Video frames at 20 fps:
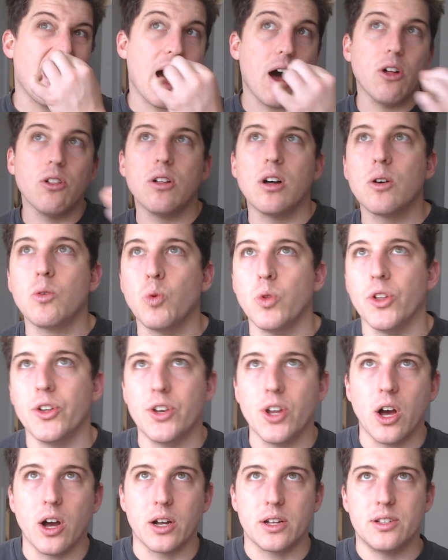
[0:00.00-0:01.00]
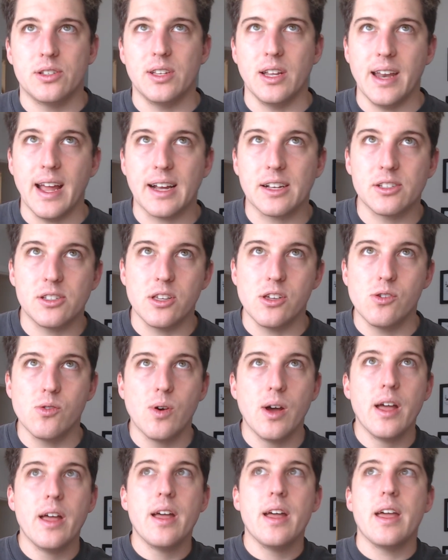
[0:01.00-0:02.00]
long will a dog sit next to you
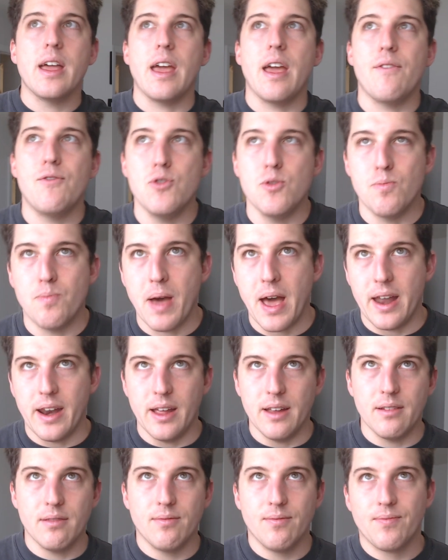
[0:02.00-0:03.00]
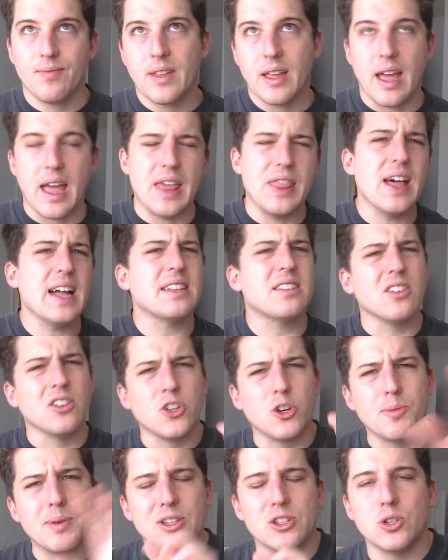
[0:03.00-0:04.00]
if you pet it? And that's a
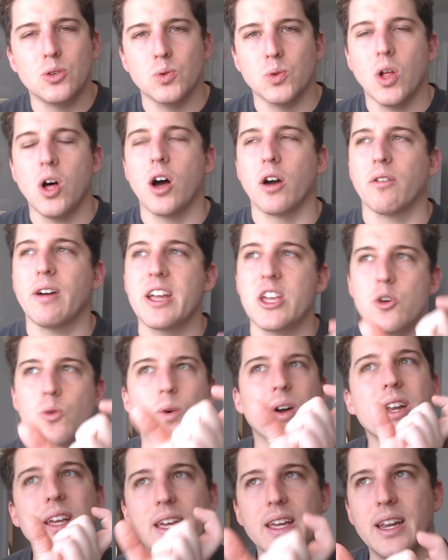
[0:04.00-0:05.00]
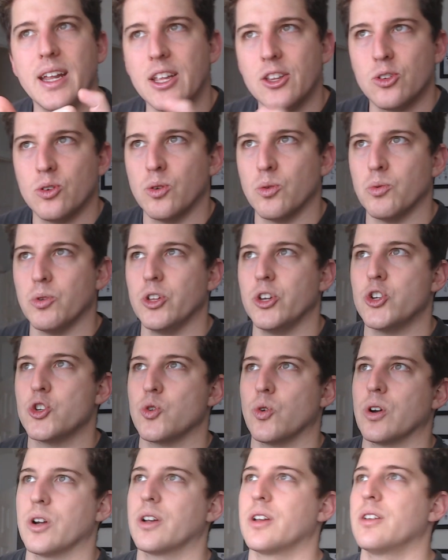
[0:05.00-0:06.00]
little bit too long, right? You want to get it into a really
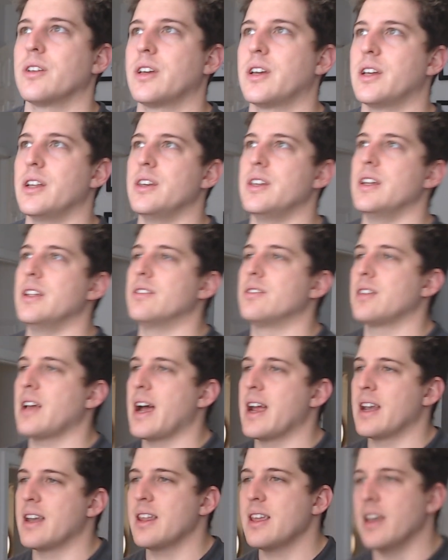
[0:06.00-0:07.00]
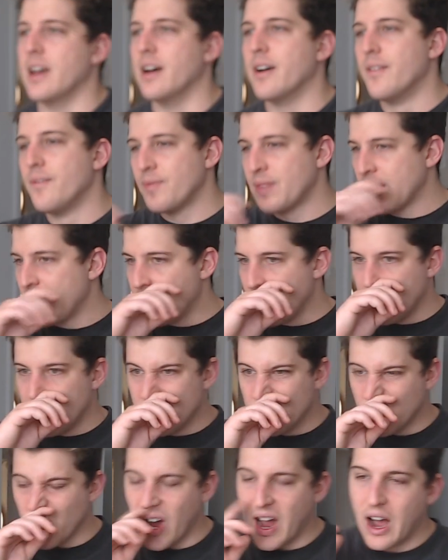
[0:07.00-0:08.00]
short, condensed idea.
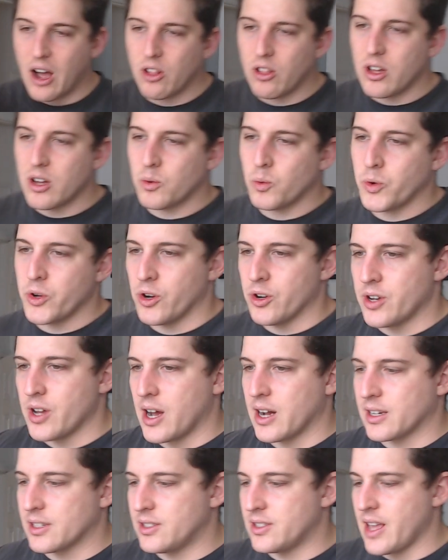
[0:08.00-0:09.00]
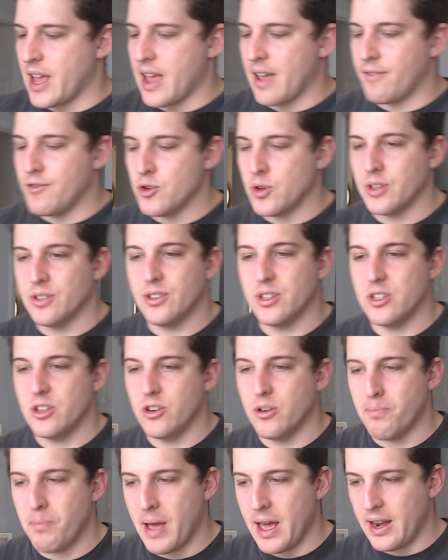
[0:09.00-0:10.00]
So how long will your dog stay if you continue
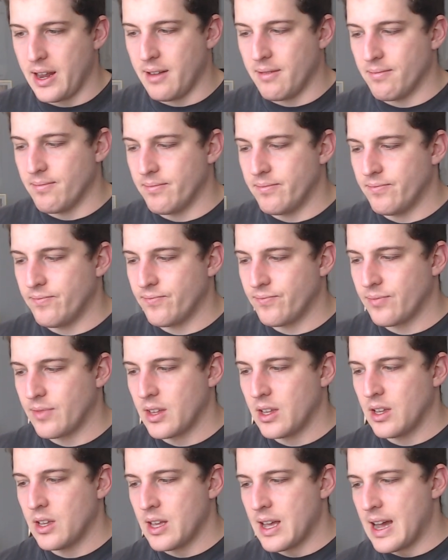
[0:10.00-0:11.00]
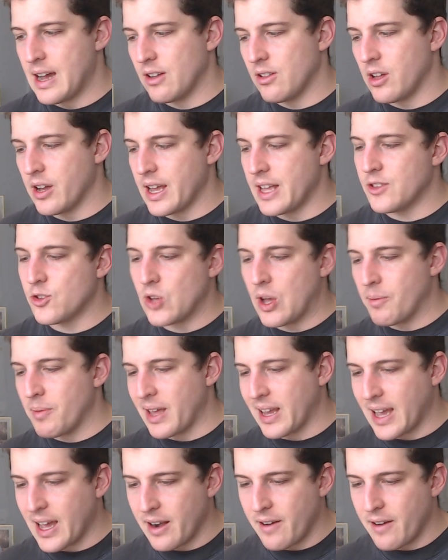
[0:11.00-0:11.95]
to pet it? How long? And so I'm like,